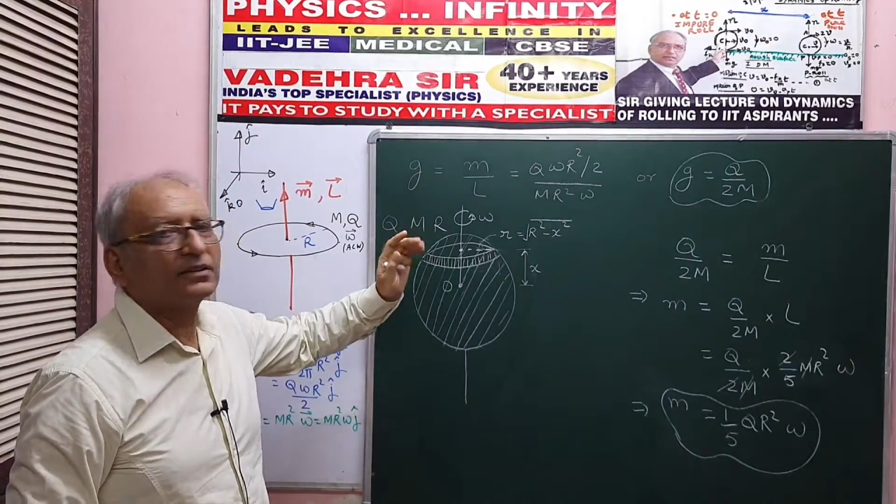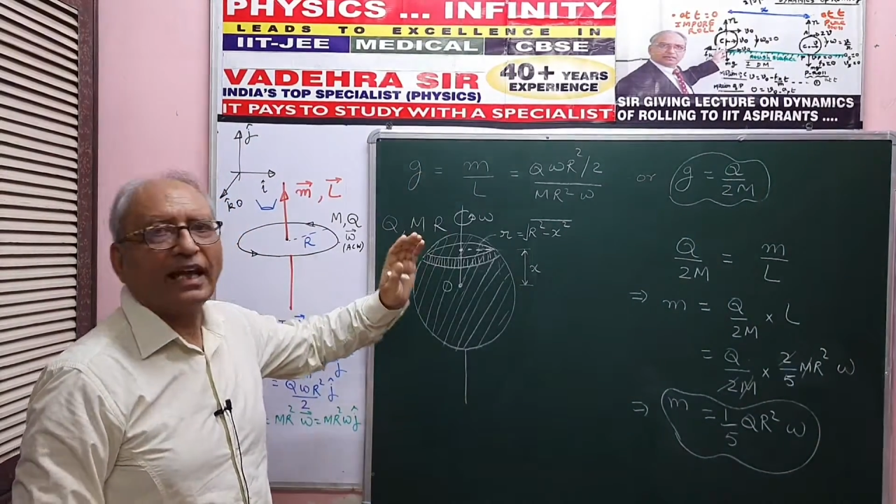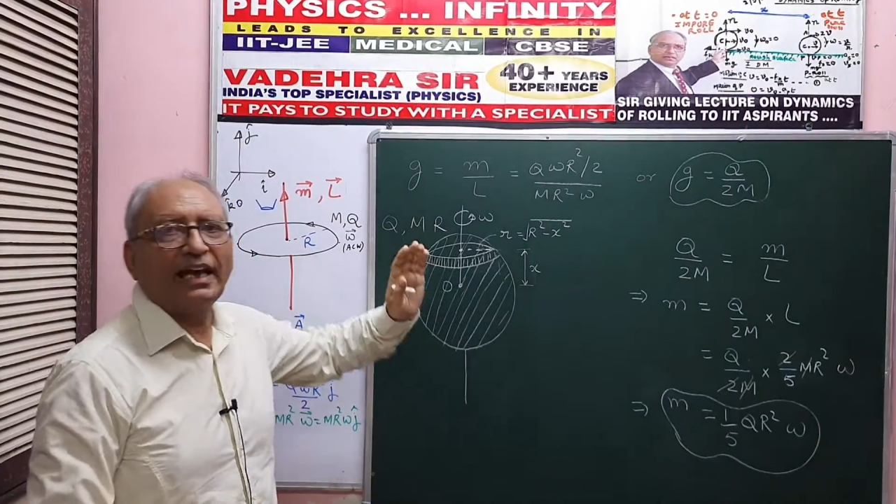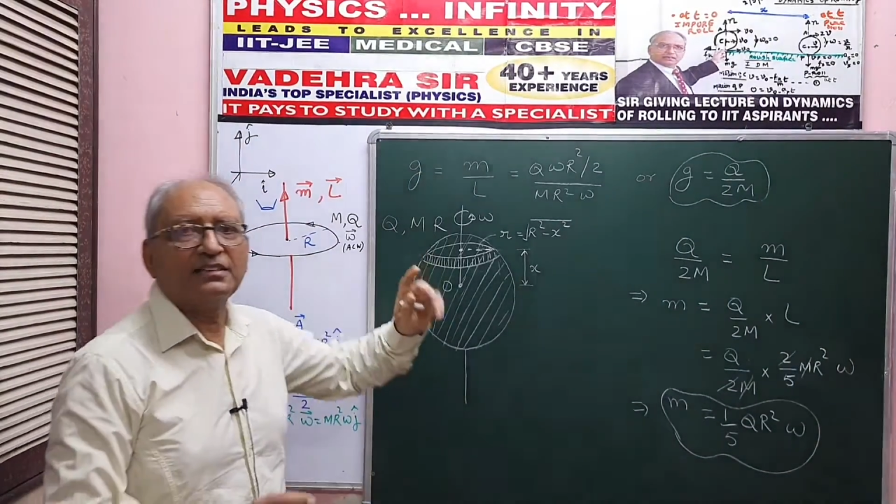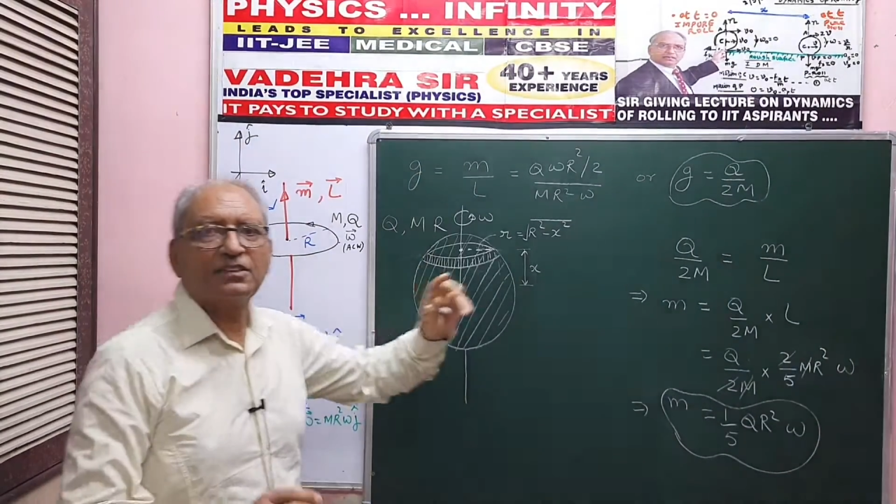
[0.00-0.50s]

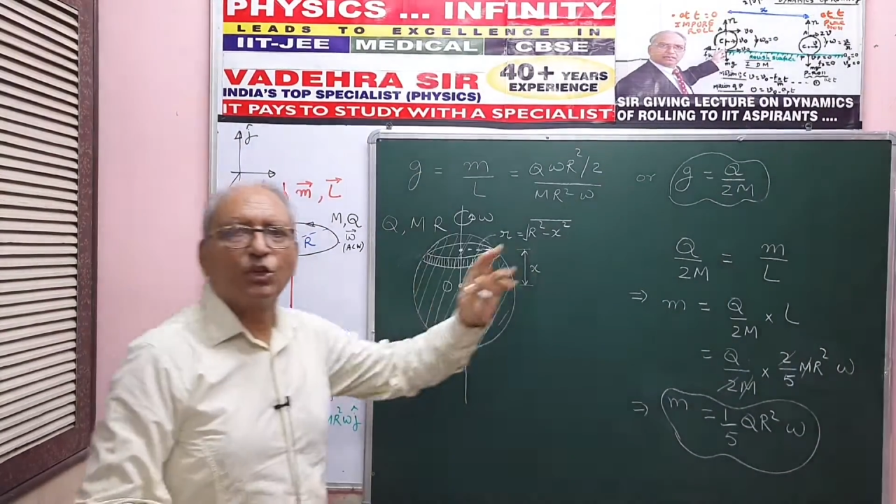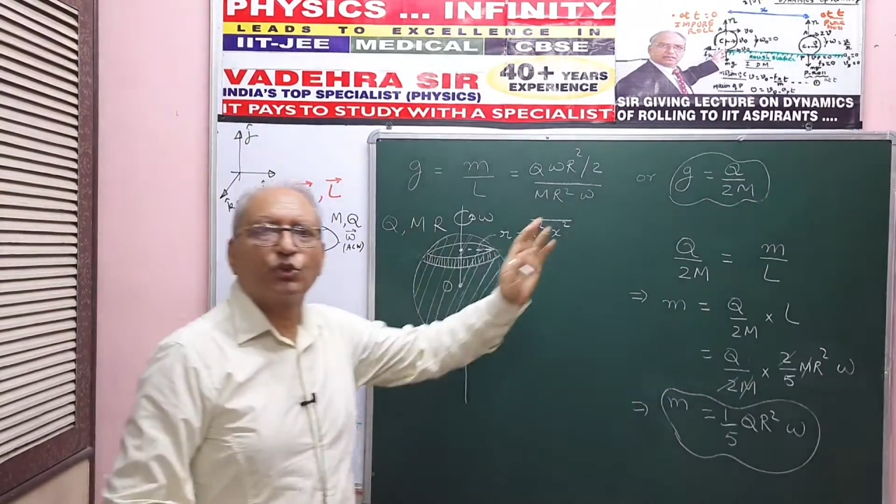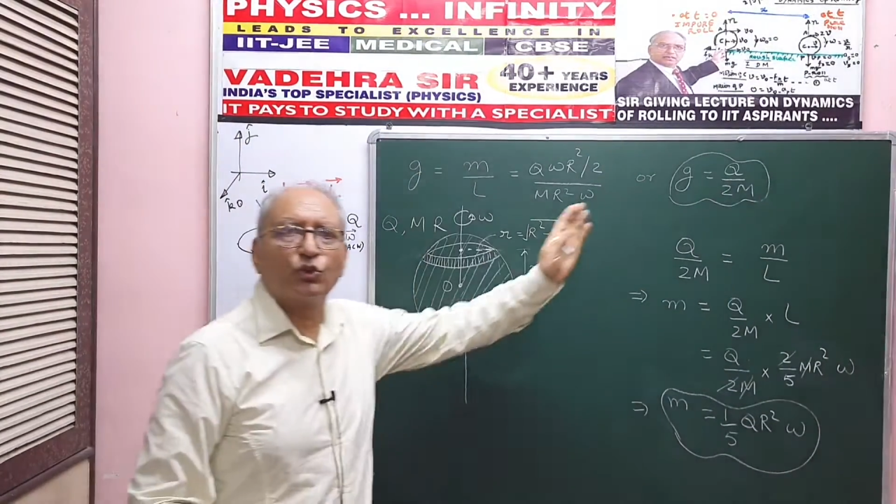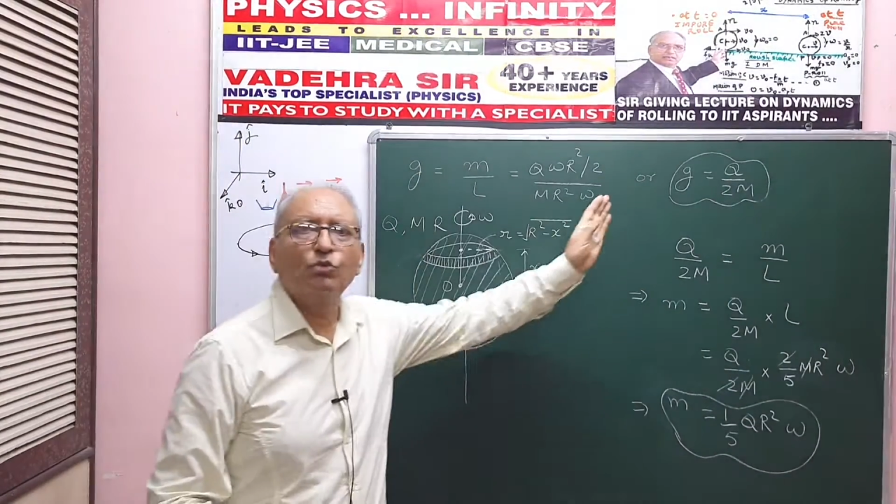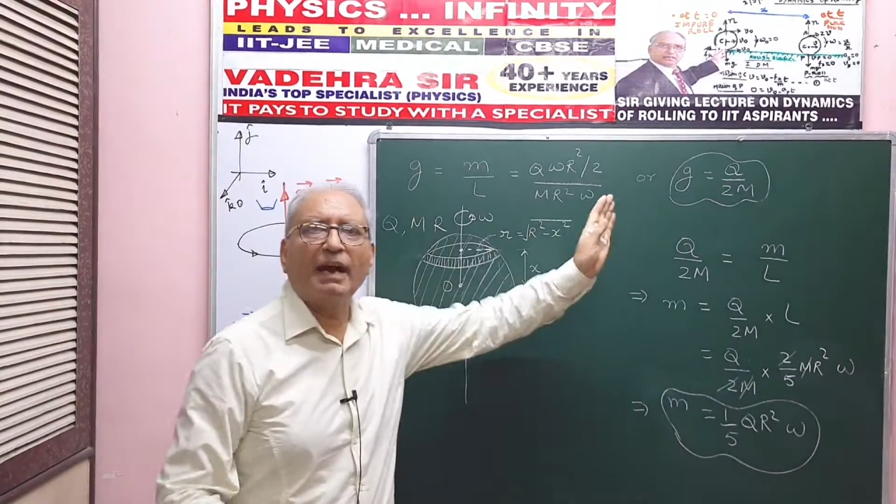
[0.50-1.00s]
as
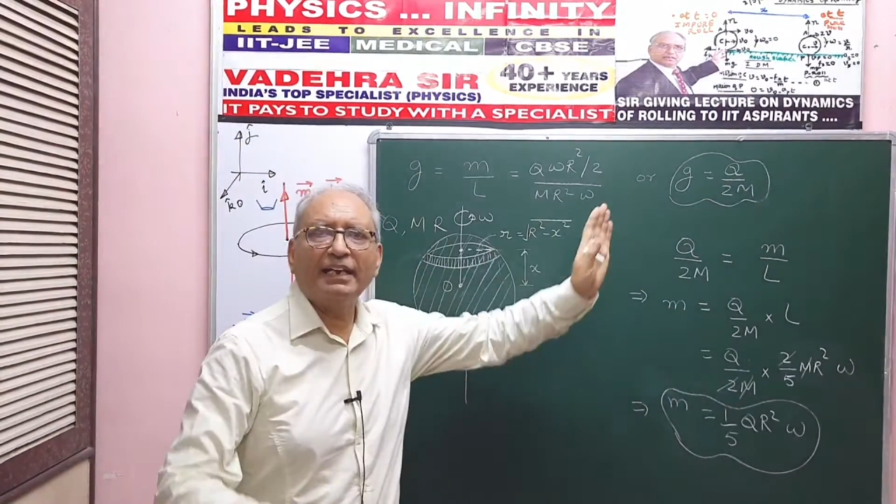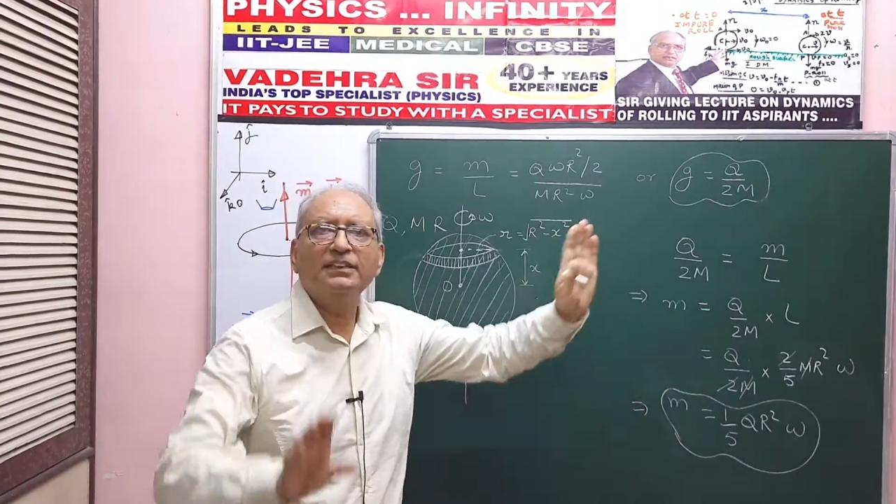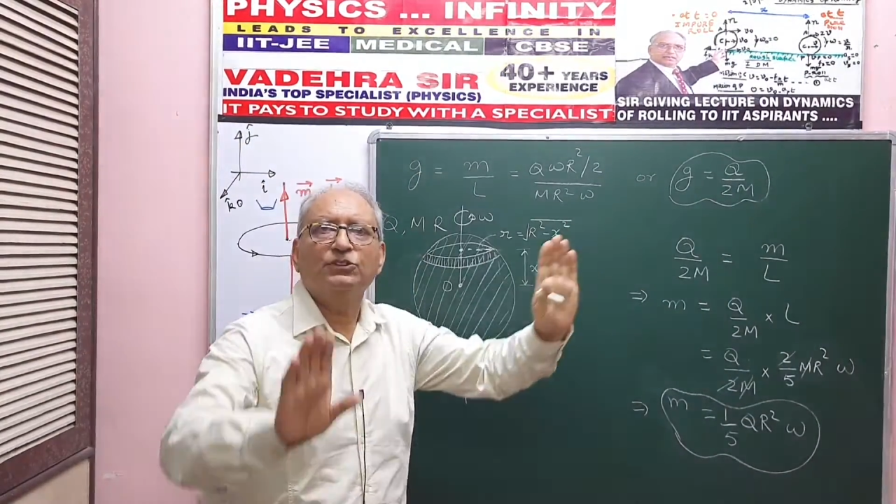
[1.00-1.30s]
Q by